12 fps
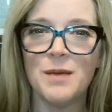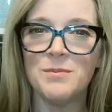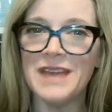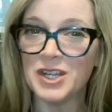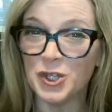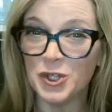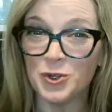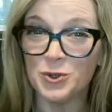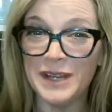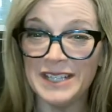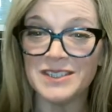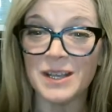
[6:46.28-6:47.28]
that could
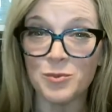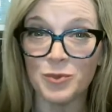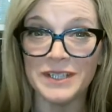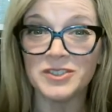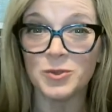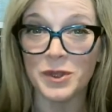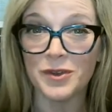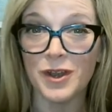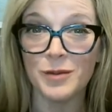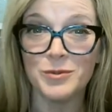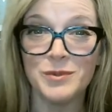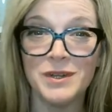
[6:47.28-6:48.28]
create some risk with
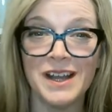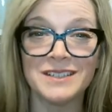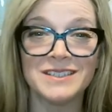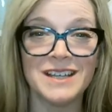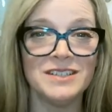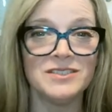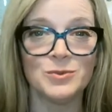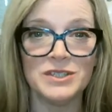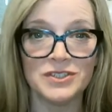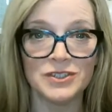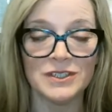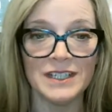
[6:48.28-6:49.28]
carbon monoxide. So we
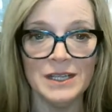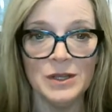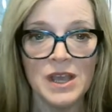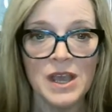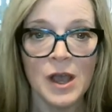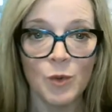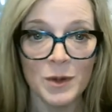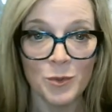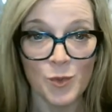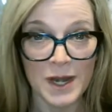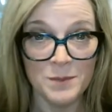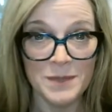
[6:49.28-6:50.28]
certainly
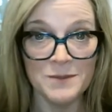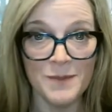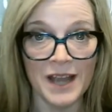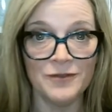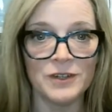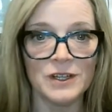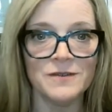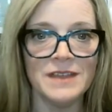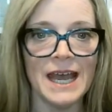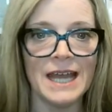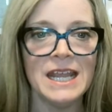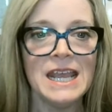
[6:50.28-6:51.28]
want to be mindful of
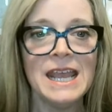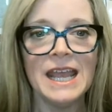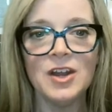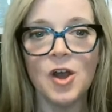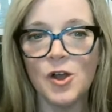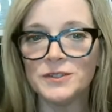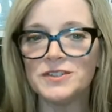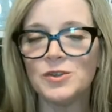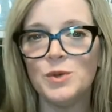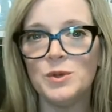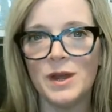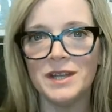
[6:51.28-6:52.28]
that. And
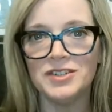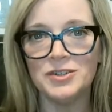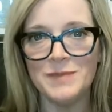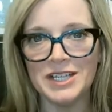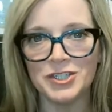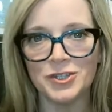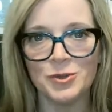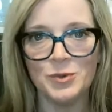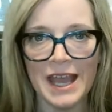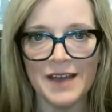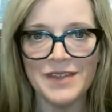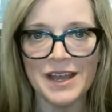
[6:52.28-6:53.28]
also we want to make sure that
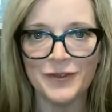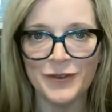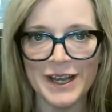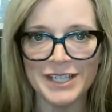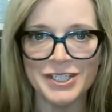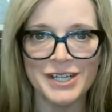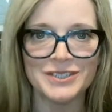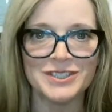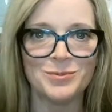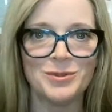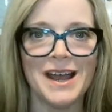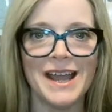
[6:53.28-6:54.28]
we have that fresh air
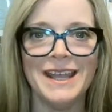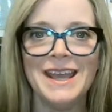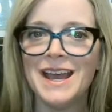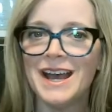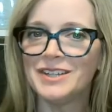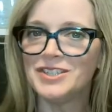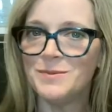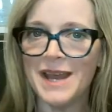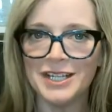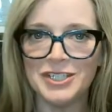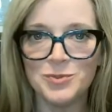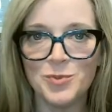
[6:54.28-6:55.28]
supply to
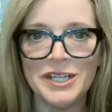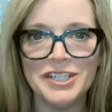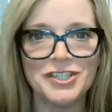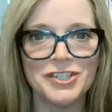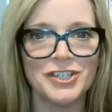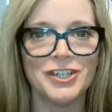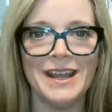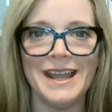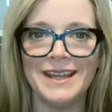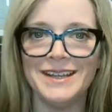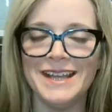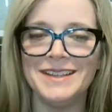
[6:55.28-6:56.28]
manage moisture
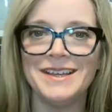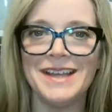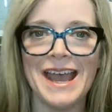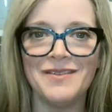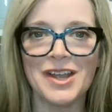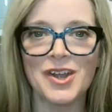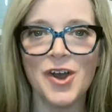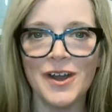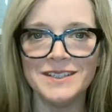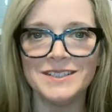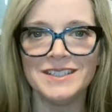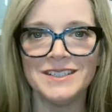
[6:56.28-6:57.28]
and that have that
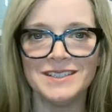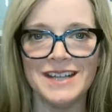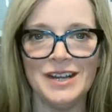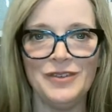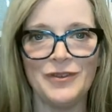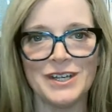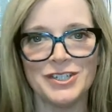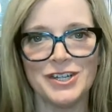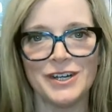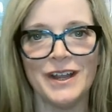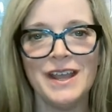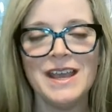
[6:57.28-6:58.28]
constant, steady
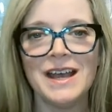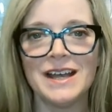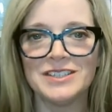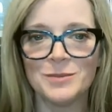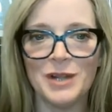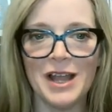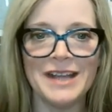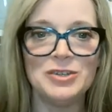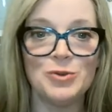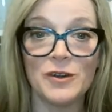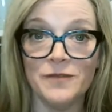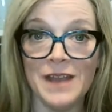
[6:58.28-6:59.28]
fresh air
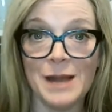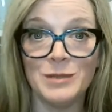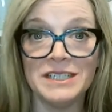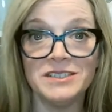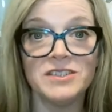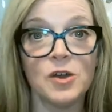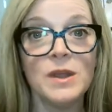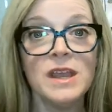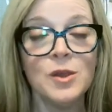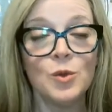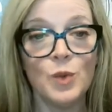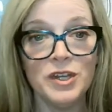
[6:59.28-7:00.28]
supplied to our family. So
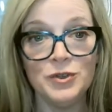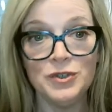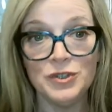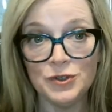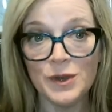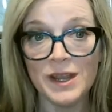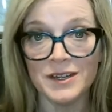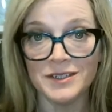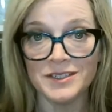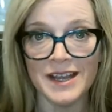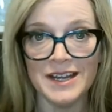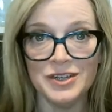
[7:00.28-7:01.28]
when you do
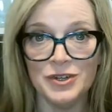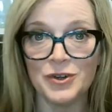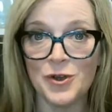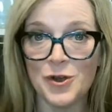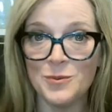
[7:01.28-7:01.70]
air tighten your